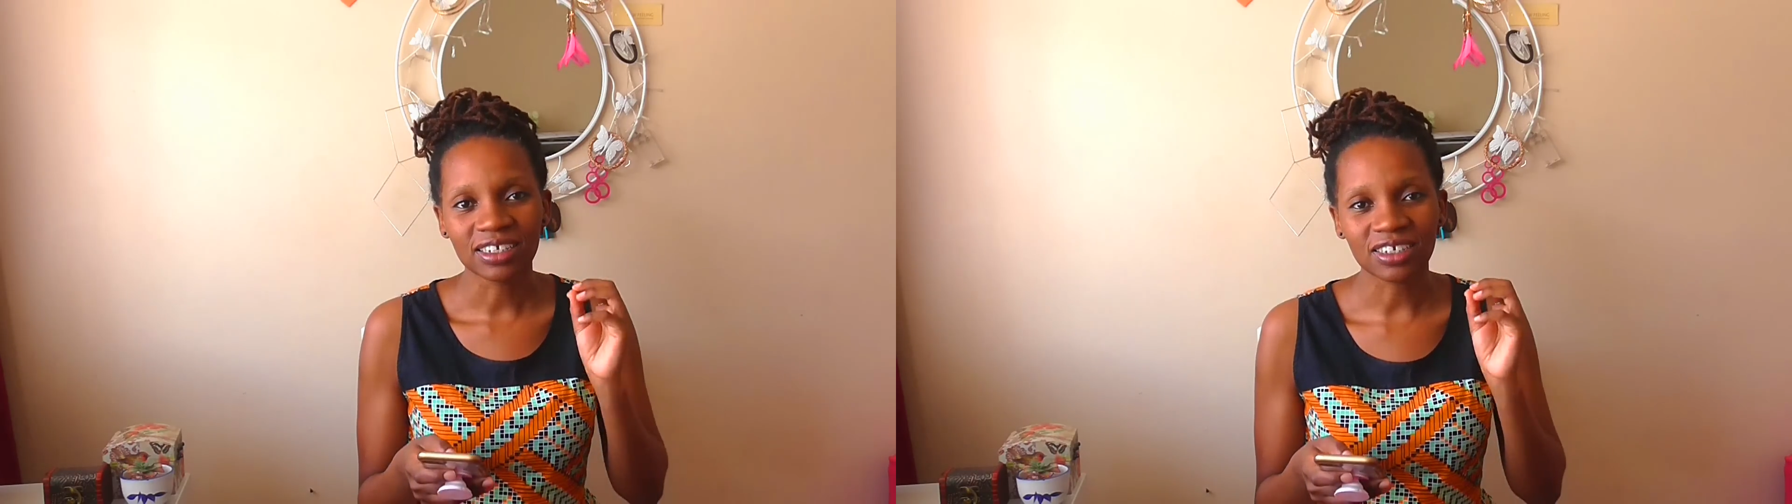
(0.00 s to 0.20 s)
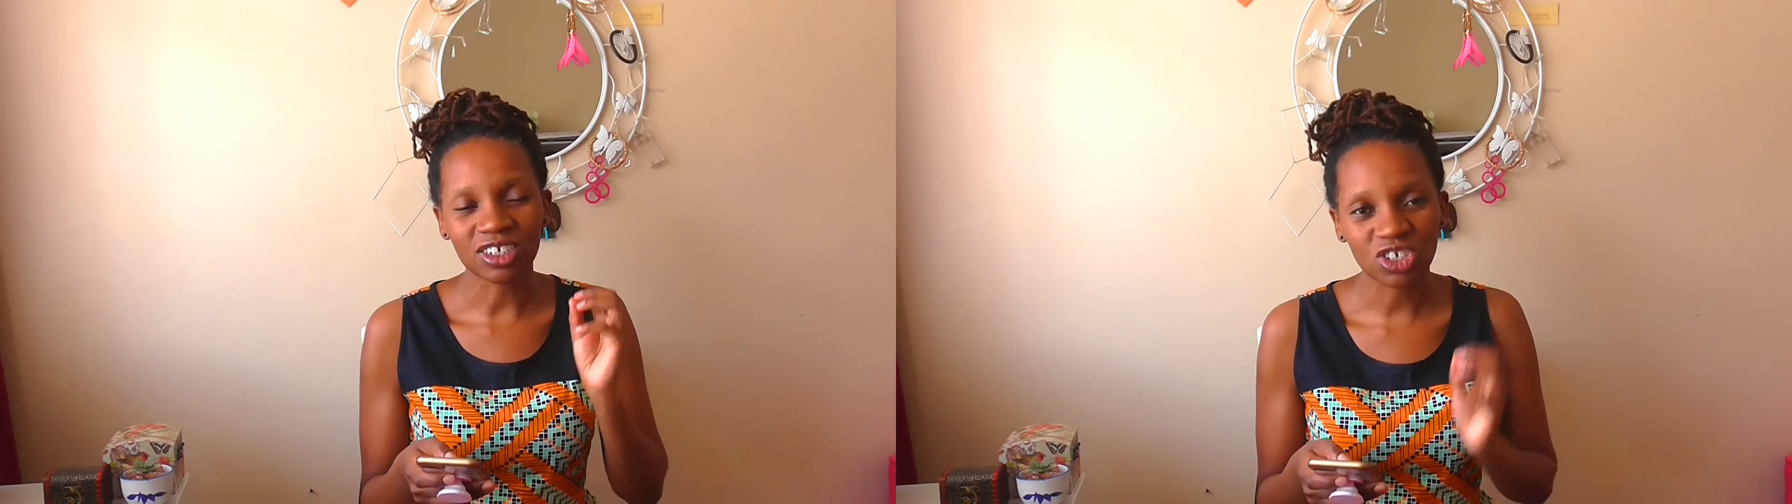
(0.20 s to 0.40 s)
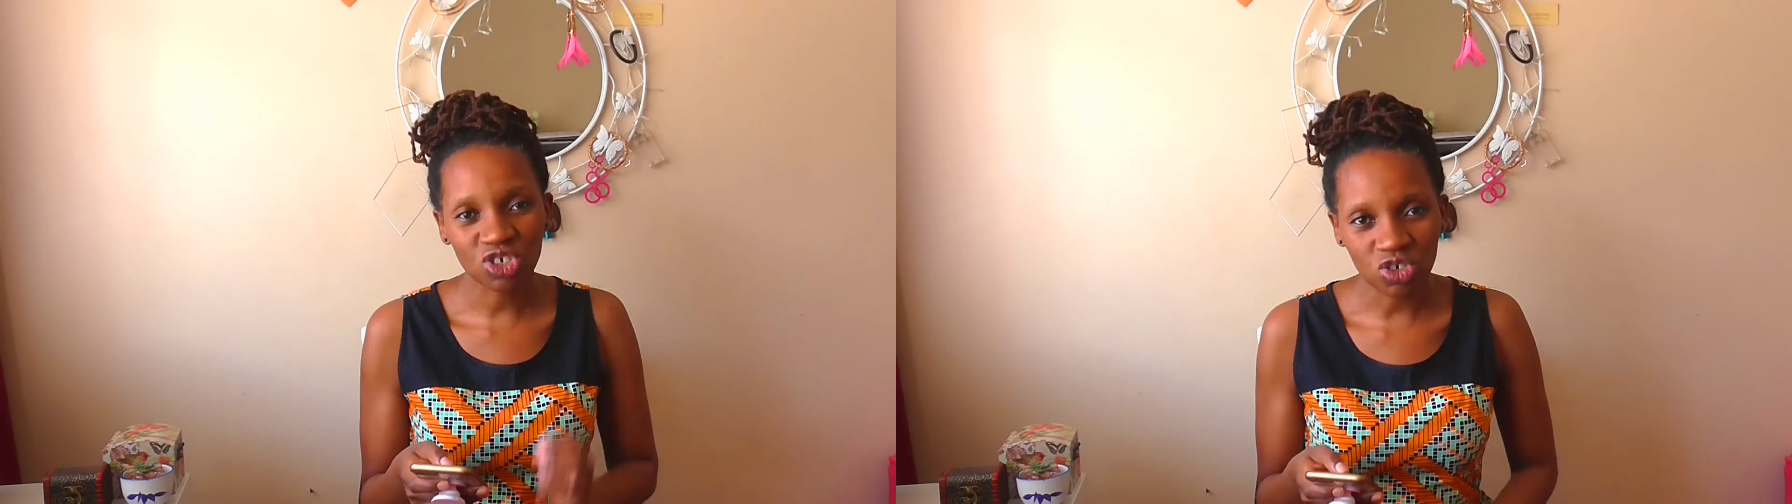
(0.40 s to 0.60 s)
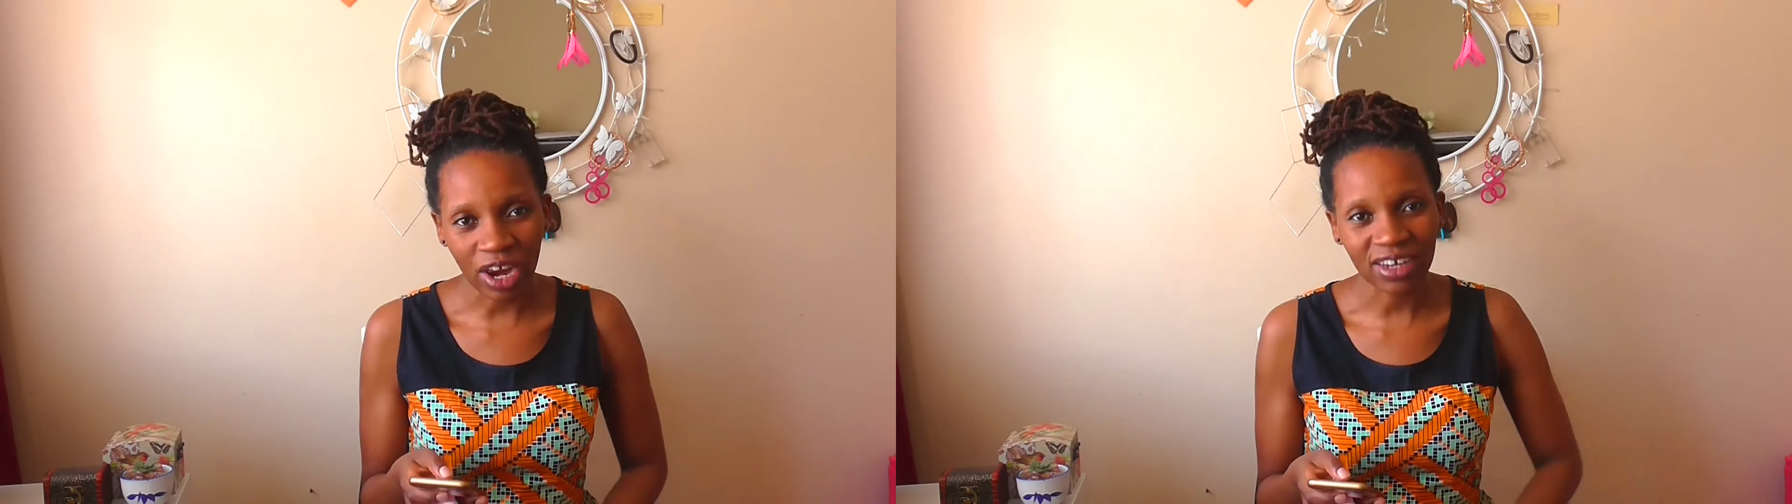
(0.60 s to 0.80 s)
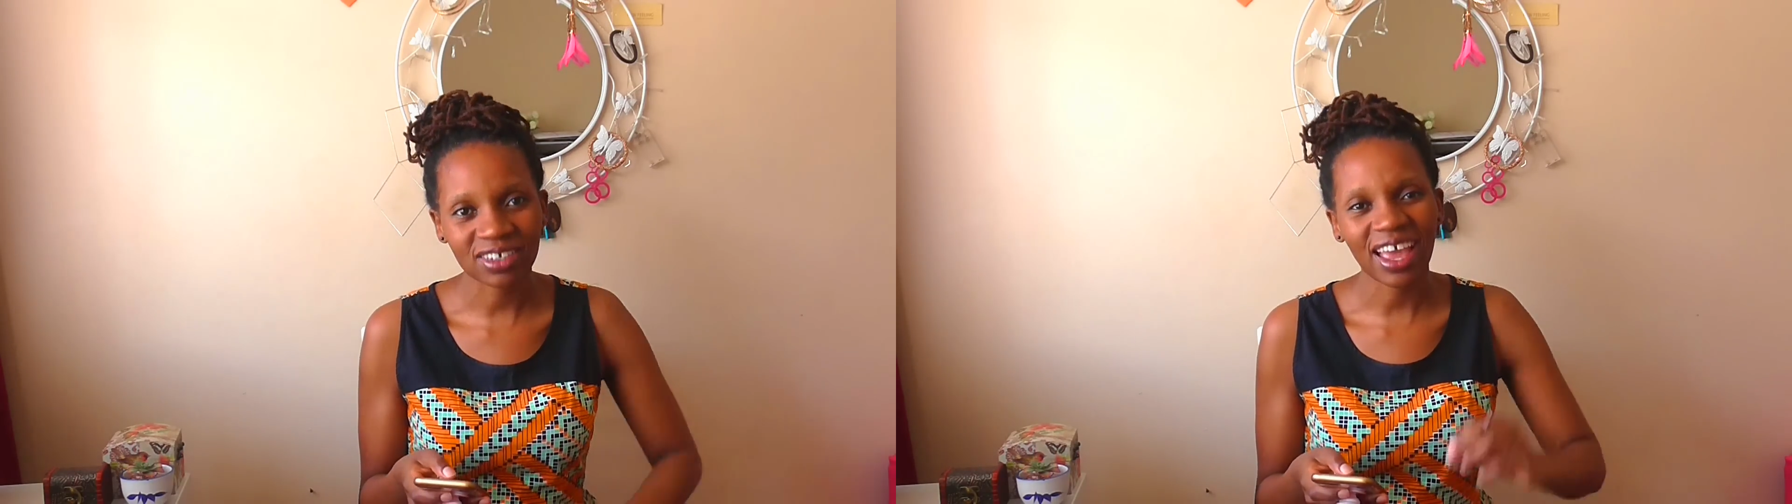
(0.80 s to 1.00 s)

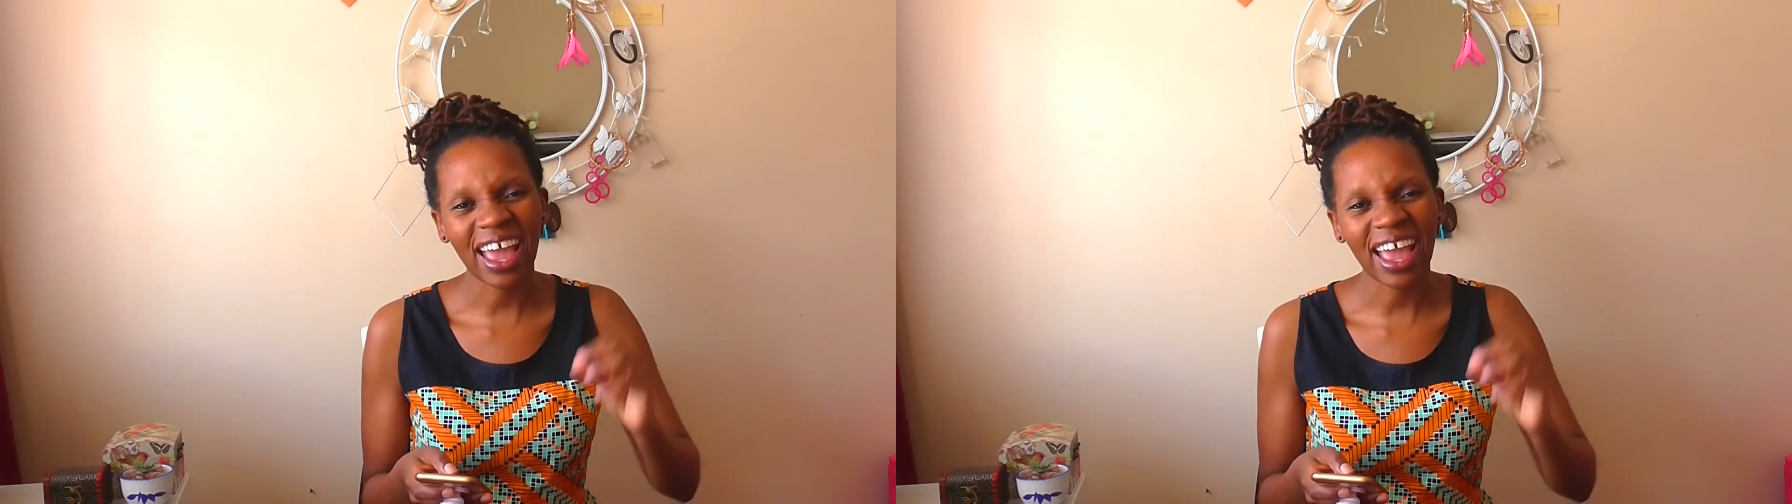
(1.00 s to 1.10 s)
distract